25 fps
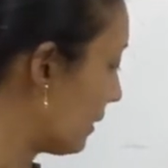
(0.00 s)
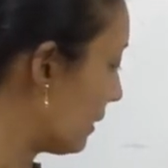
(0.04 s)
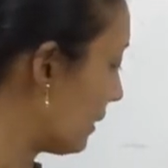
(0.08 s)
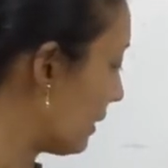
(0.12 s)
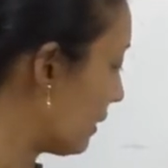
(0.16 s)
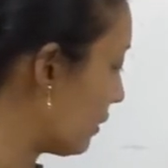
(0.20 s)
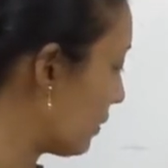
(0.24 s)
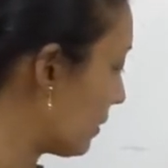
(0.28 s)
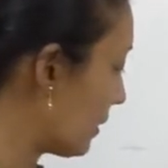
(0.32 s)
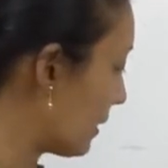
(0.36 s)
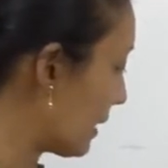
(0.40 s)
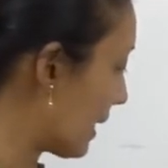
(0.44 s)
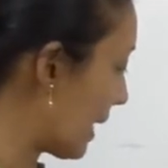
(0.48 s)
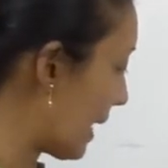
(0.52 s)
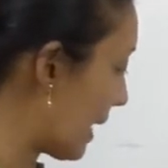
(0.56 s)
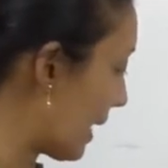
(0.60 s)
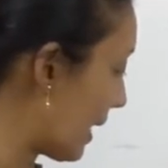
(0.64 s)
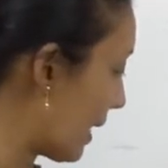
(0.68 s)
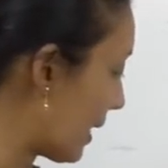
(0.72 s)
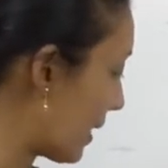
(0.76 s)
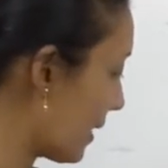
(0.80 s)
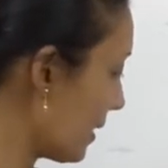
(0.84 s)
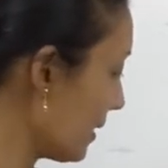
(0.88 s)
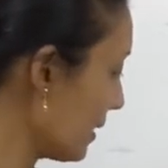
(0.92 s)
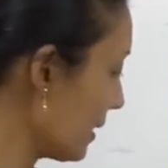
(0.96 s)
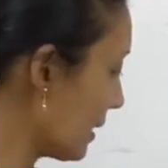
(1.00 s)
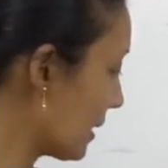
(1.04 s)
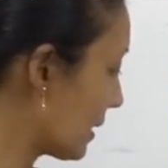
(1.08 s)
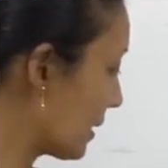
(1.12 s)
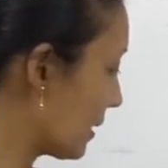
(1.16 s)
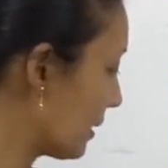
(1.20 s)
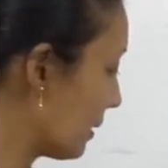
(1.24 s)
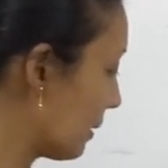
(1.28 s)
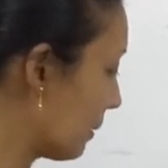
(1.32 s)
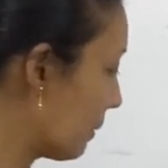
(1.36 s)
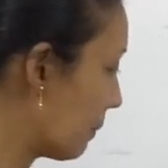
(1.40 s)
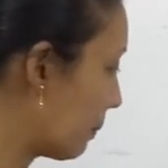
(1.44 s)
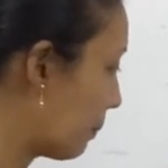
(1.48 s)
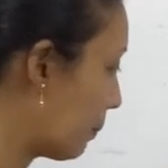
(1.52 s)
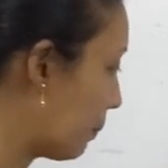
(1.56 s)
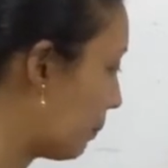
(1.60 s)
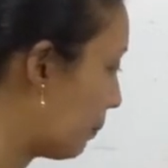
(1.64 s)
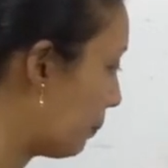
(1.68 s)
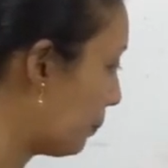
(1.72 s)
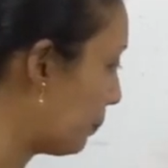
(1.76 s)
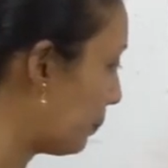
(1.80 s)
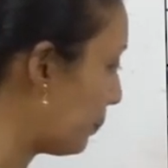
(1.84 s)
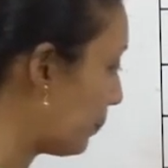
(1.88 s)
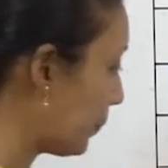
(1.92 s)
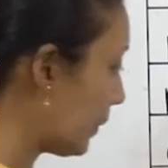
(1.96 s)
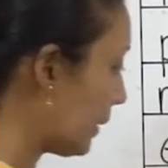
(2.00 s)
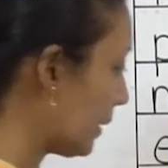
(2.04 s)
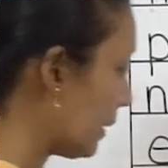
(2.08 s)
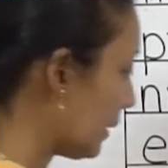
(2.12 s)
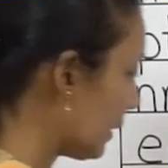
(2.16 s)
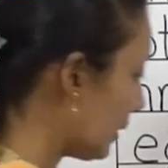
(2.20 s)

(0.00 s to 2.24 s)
it is S P.